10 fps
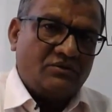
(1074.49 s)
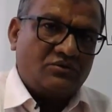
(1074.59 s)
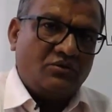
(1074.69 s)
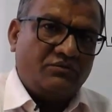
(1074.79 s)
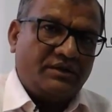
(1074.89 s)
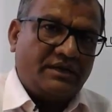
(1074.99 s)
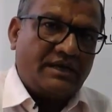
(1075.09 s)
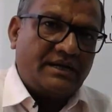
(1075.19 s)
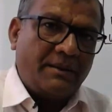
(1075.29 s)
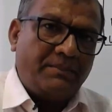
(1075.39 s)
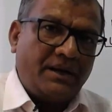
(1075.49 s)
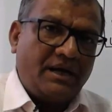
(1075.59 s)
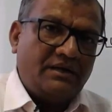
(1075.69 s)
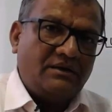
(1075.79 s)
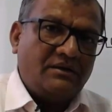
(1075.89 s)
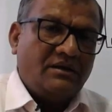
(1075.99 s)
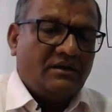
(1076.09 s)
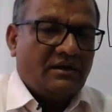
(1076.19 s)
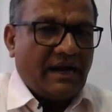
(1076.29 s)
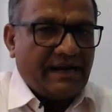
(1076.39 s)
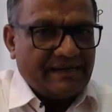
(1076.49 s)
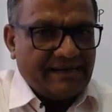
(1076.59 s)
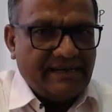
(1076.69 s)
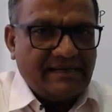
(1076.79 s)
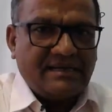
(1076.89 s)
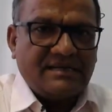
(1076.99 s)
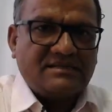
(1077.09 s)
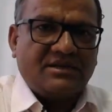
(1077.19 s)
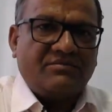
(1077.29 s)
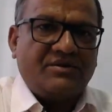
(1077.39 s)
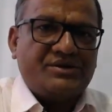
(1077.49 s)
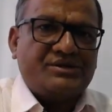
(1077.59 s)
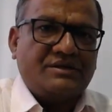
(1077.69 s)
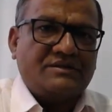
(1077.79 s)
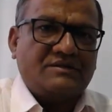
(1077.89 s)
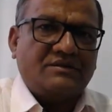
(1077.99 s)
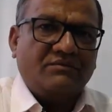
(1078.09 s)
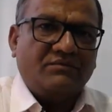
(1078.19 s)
So we can apply ideal gas equations